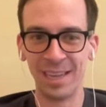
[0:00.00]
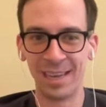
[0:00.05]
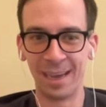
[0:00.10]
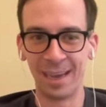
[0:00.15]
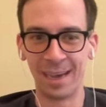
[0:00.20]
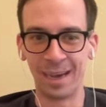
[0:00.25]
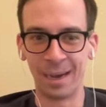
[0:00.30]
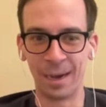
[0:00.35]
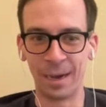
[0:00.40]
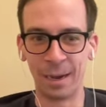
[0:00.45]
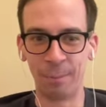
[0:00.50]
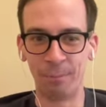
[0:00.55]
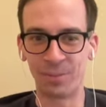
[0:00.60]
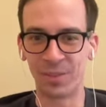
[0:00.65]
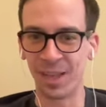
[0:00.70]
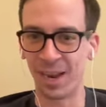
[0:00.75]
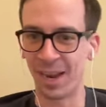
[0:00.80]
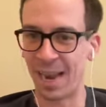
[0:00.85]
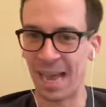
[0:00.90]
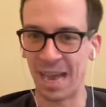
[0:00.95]

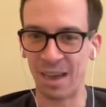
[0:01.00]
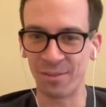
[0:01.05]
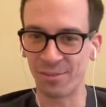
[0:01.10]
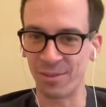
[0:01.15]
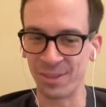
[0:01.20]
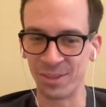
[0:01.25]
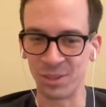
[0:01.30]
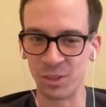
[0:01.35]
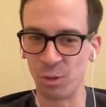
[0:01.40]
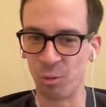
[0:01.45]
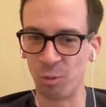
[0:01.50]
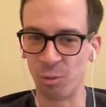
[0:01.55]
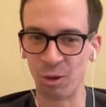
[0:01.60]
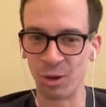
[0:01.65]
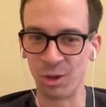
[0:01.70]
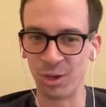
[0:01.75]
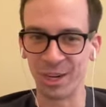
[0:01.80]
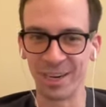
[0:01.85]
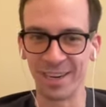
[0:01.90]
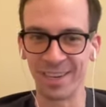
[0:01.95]
The laugh is no
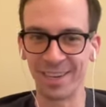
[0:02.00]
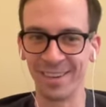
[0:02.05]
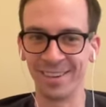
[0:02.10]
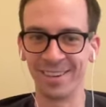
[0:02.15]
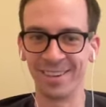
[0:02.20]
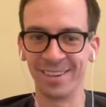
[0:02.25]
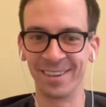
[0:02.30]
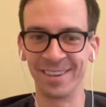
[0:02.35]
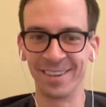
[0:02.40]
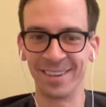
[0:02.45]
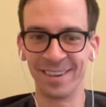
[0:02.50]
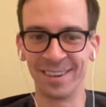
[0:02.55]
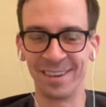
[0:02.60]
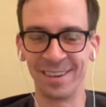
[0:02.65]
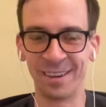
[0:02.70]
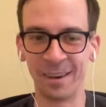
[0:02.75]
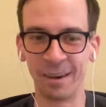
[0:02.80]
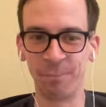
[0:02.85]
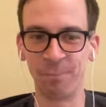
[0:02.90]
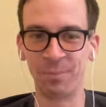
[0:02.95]
longer here.
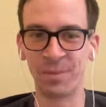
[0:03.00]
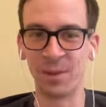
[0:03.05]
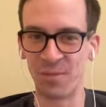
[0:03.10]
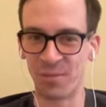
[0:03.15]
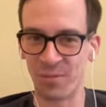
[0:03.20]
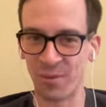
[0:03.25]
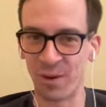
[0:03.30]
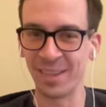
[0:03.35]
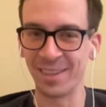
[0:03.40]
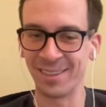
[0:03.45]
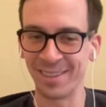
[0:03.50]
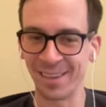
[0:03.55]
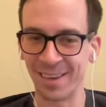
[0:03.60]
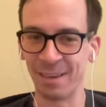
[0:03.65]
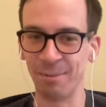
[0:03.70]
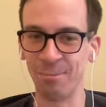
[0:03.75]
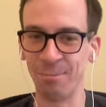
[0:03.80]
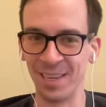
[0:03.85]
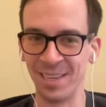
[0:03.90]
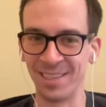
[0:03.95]
The fight
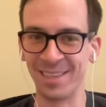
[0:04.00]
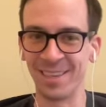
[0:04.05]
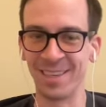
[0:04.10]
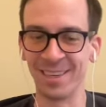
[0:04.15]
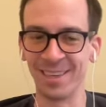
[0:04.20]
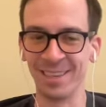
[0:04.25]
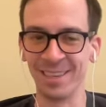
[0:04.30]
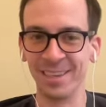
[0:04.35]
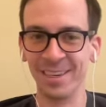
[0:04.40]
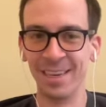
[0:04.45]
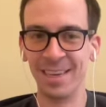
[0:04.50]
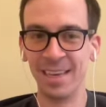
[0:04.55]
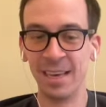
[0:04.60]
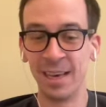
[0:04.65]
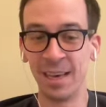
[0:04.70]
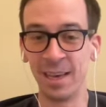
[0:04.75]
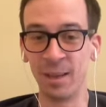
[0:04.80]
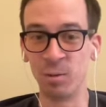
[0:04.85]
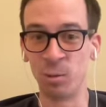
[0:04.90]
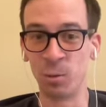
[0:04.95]
time is here.
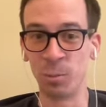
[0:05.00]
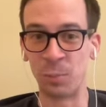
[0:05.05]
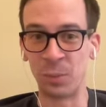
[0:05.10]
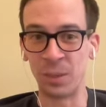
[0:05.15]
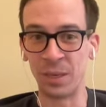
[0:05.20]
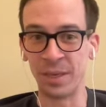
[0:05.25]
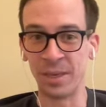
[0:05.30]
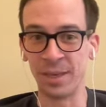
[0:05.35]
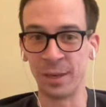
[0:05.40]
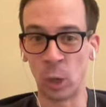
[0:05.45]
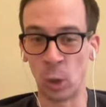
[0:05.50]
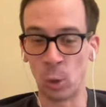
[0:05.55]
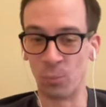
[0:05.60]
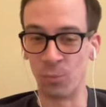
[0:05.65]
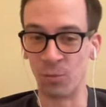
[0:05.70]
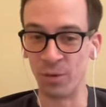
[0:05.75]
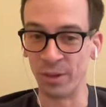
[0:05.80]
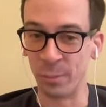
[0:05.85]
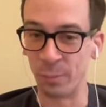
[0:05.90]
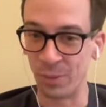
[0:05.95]
It'll be
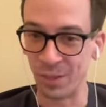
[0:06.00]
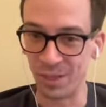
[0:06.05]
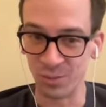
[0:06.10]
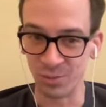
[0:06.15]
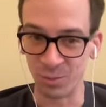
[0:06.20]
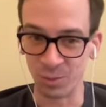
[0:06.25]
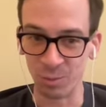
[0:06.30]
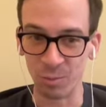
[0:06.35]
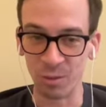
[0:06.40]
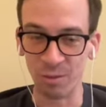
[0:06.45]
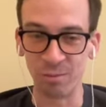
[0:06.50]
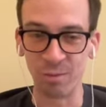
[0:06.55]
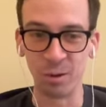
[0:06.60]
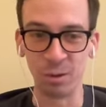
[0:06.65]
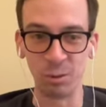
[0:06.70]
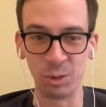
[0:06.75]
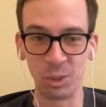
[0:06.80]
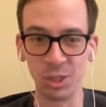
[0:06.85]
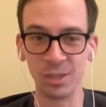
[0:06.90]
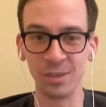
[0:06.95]
hopefully a peaceful
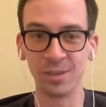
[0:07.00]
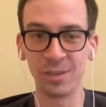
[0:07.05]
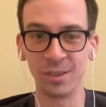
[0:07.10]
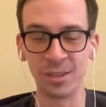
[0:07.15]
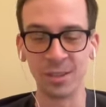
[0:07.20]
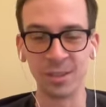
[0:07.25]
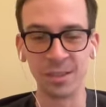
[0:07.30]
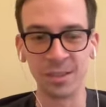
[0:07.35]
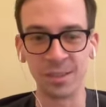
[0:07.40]
revolution, because